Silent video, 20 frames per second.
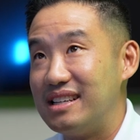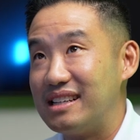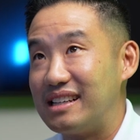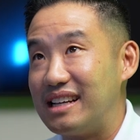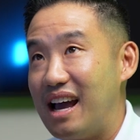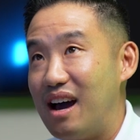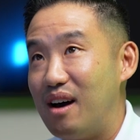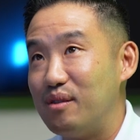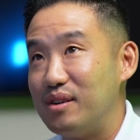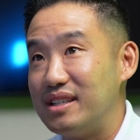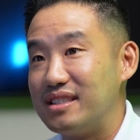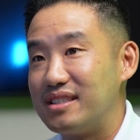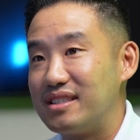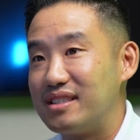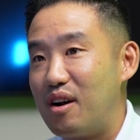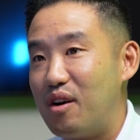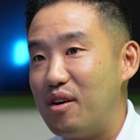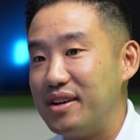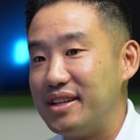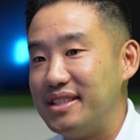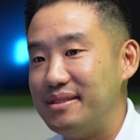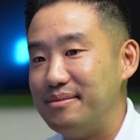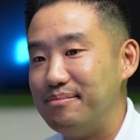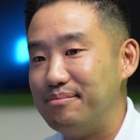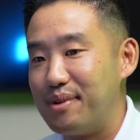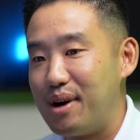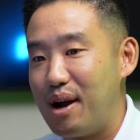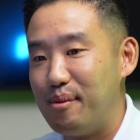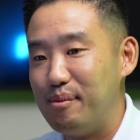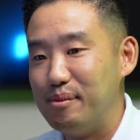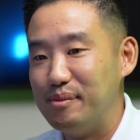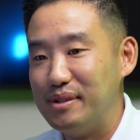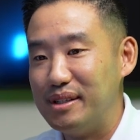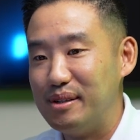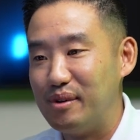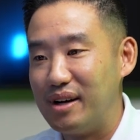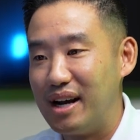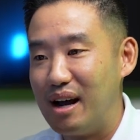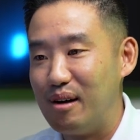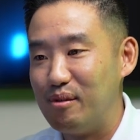in accounting started probably
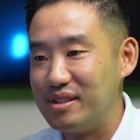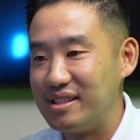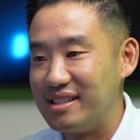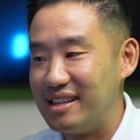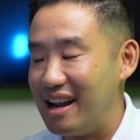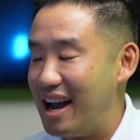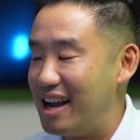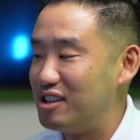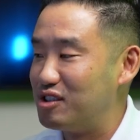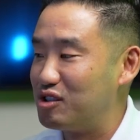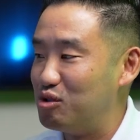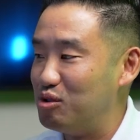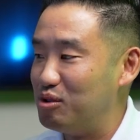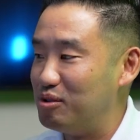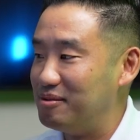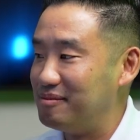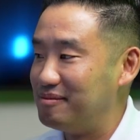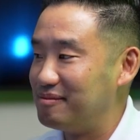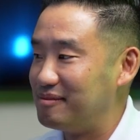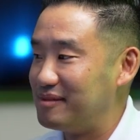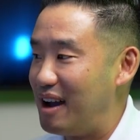when I was in high school.